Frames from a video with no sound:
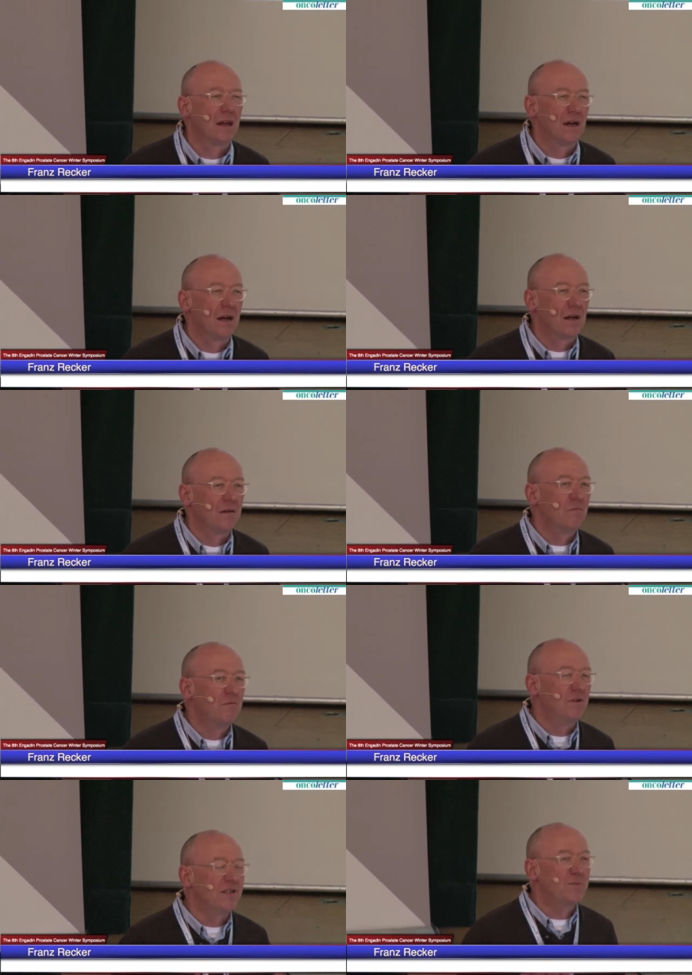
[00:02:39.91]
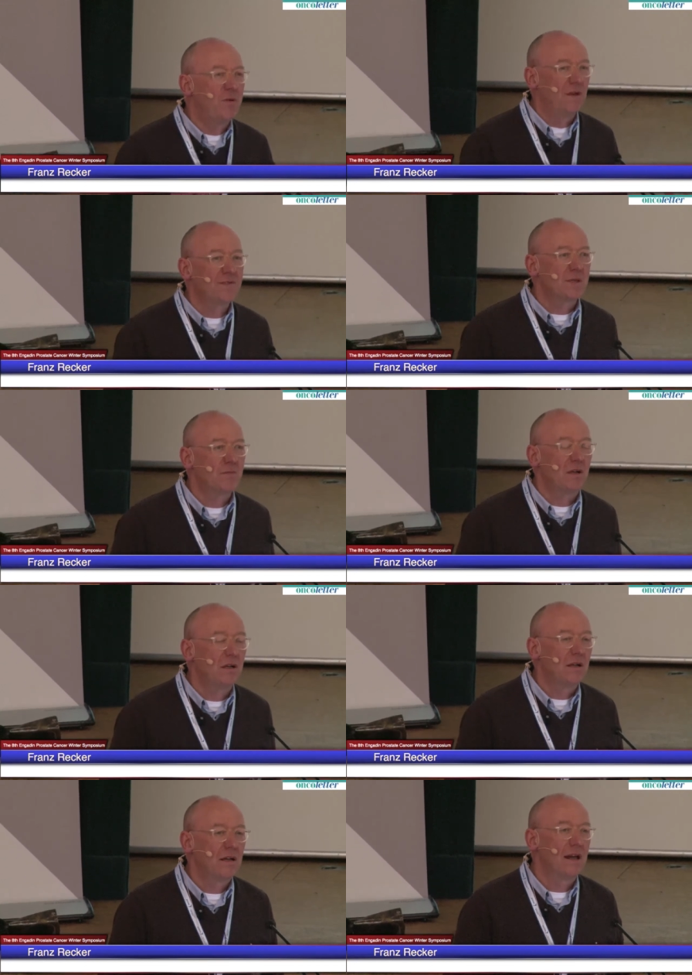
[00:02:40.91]
uh,
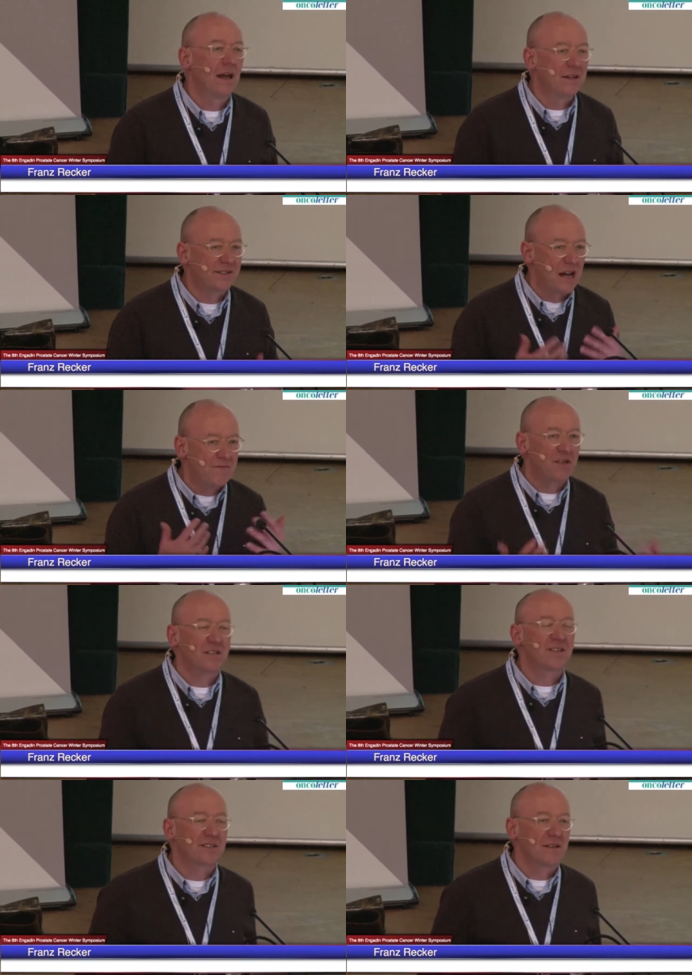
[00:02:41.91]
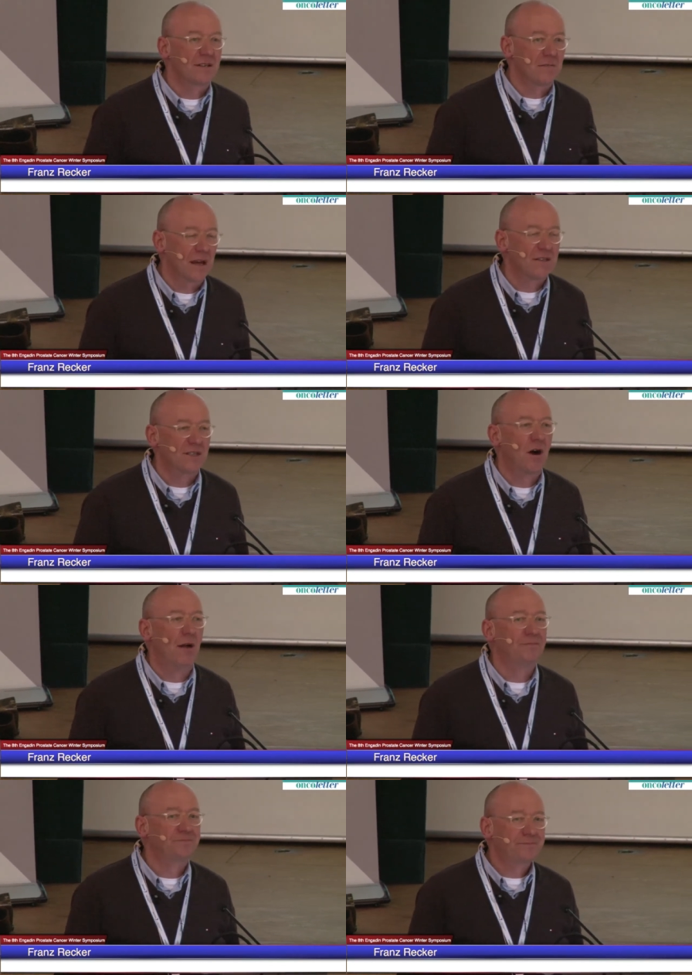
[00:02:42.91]
responsible, self criticism, and so on.